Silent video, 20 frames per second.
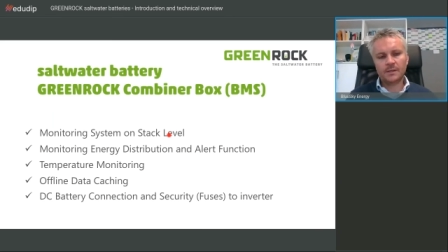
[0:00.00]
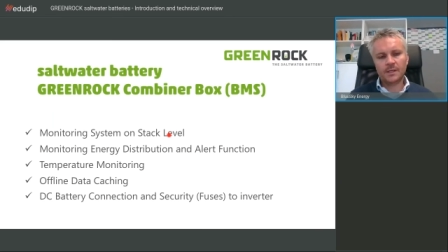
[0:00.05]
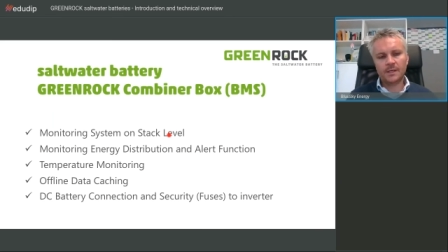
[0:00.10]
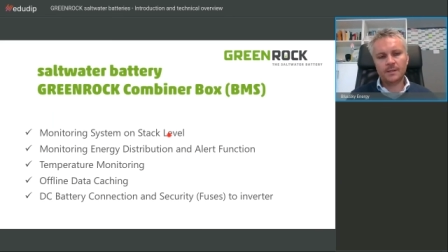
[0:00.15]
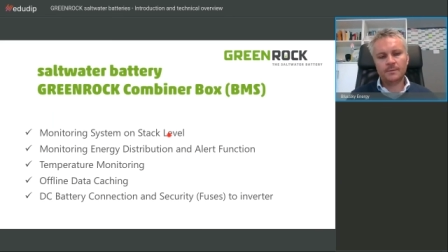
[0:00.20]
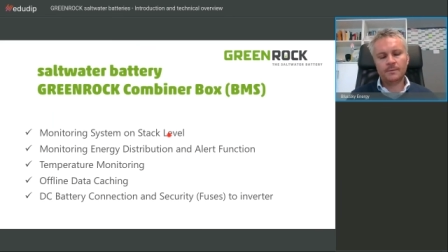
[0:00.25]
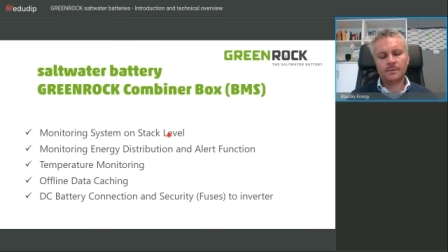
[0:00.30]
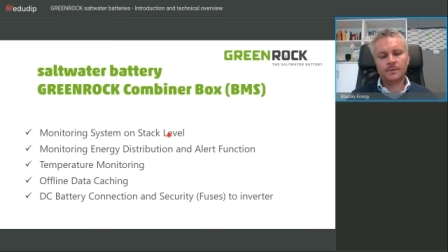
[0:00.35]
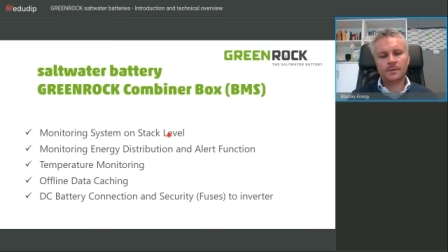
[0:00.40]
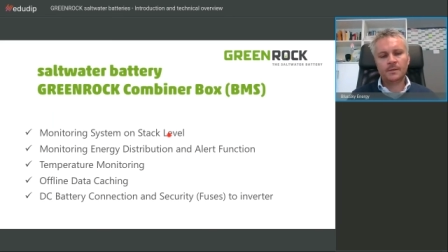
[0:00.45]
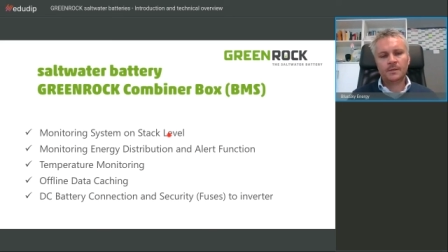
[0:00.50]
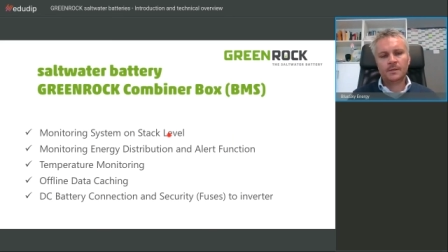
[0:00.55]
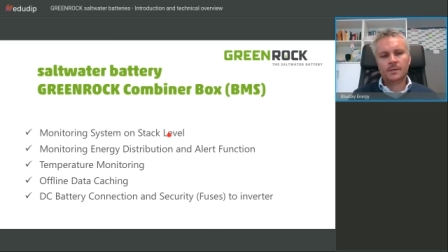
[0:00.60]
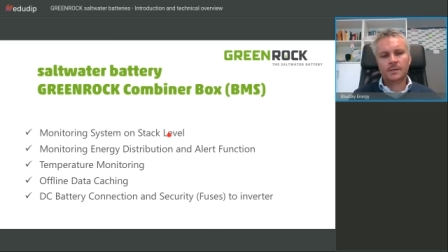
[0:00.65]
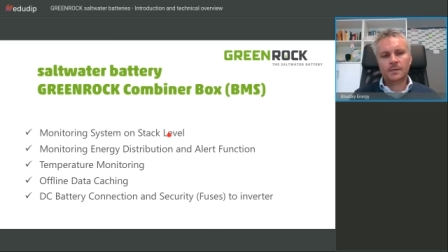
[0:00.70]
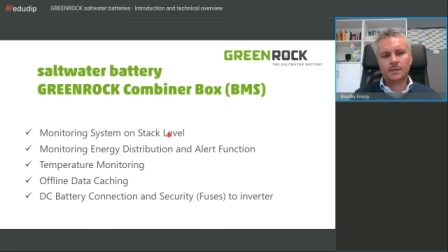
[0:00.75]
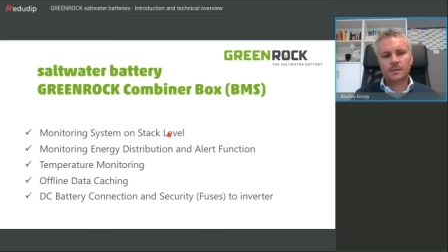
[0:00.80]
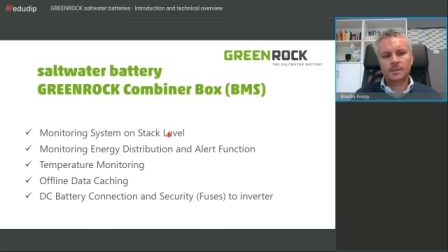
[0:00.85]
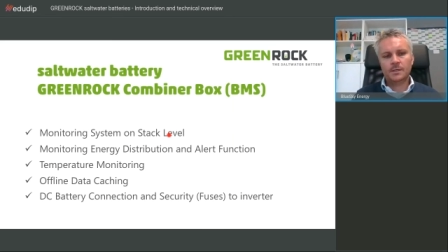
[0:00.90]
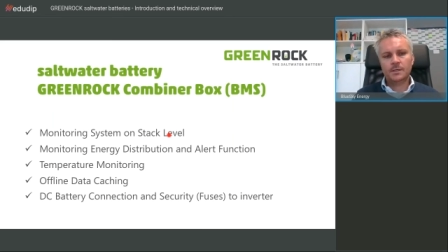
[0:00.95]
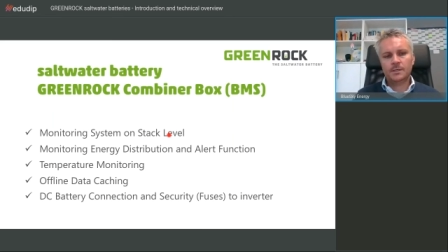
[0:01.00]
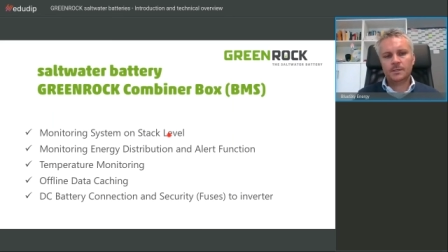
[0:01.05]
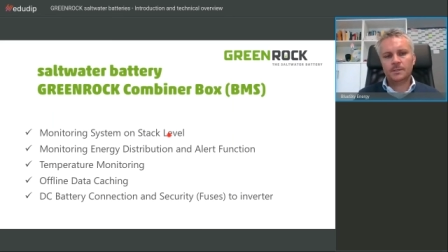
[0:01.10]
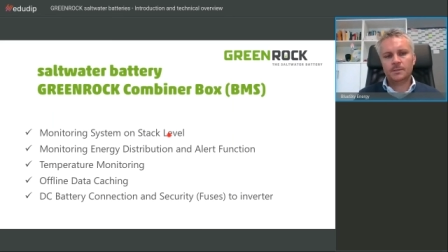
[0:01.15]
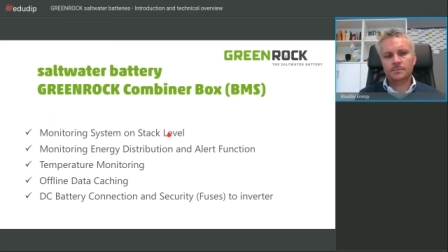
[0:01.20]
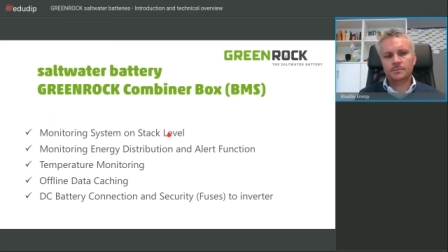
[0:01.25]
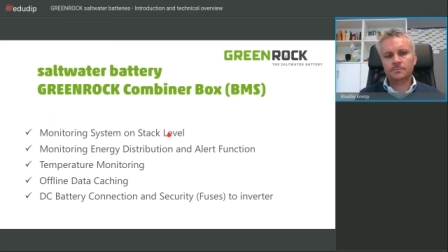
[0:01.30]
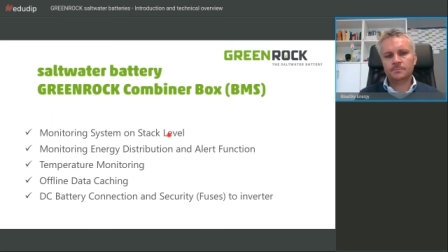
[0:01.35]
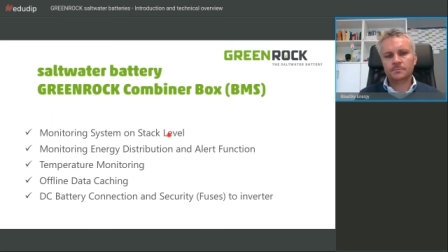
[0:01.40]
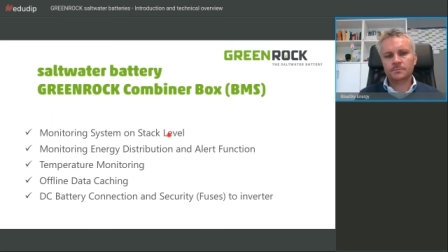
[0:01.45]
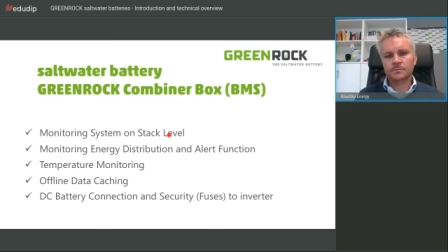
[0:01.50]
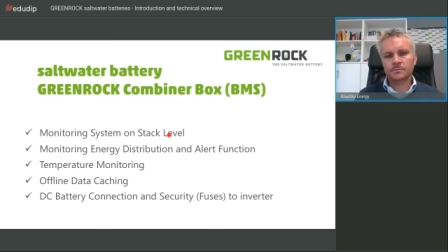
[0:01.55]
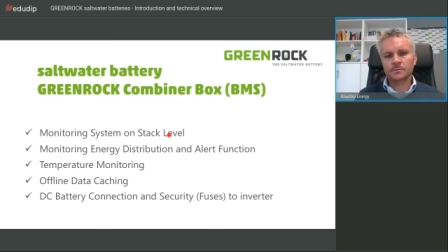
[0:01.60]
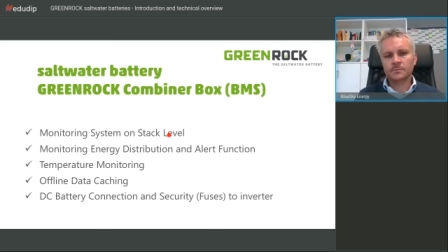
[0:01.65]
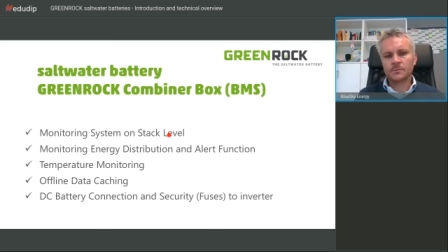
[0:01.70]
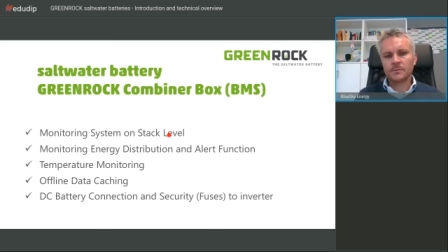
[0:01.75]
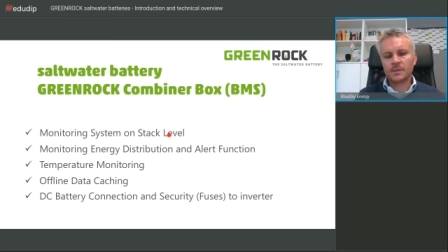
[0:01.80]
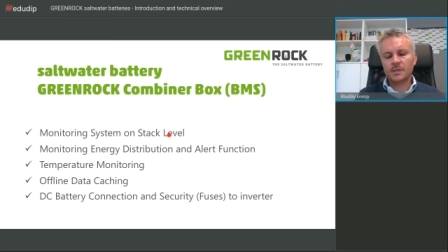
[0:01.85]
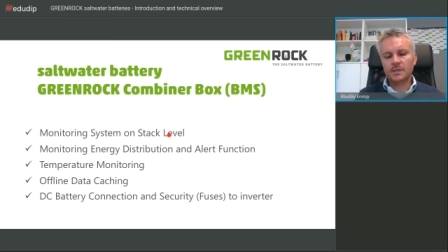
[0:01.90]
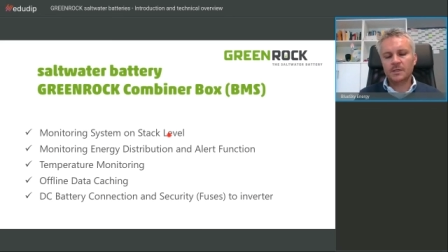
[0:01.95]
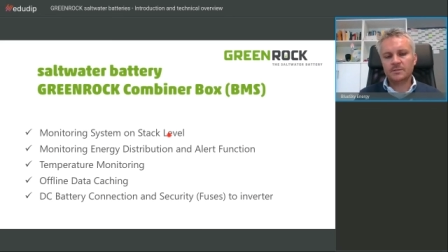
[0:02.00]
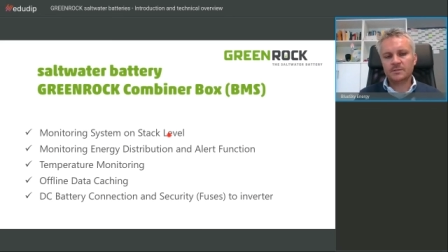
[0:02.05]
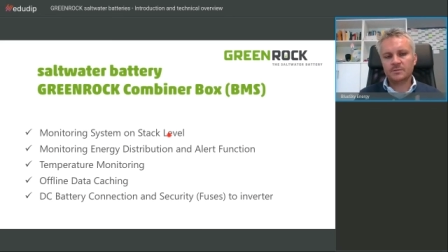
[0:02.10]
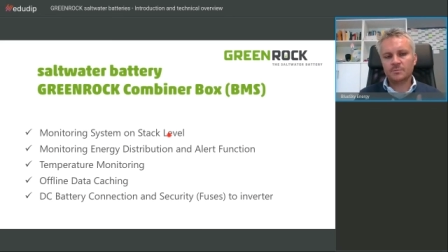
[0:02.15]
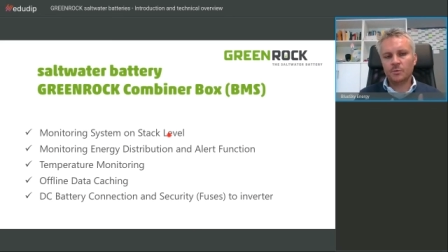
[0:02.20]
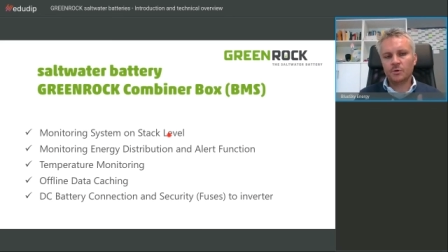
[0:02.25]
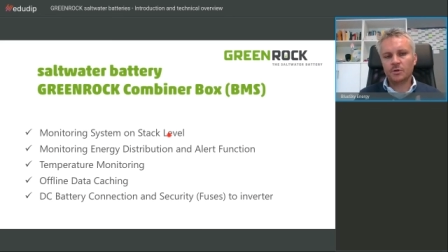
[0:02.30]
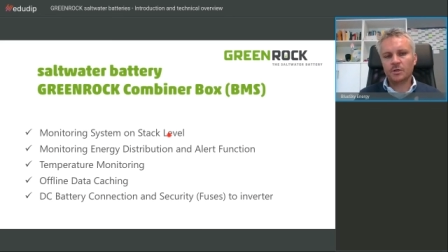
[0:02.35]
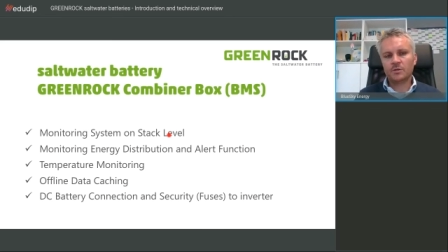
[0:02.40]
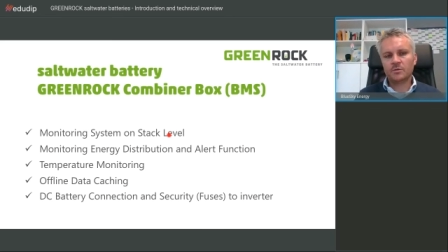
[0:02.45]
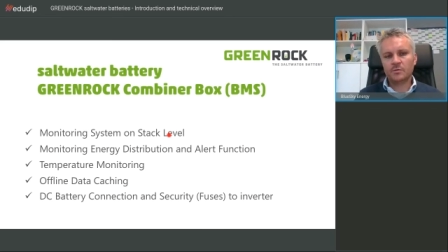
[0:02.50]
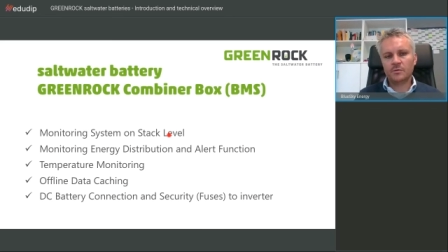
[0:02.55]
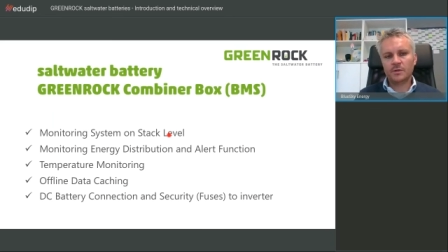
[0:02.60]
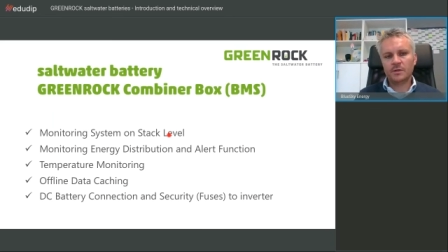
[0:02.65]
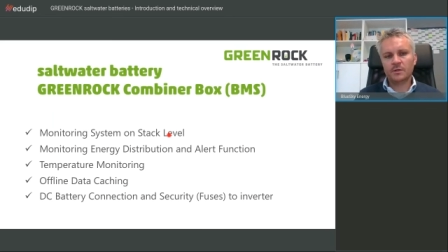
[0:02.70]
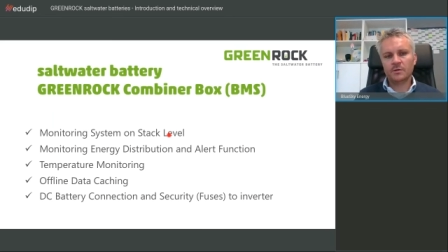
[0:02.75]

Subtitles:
monitoring on the stack level that we see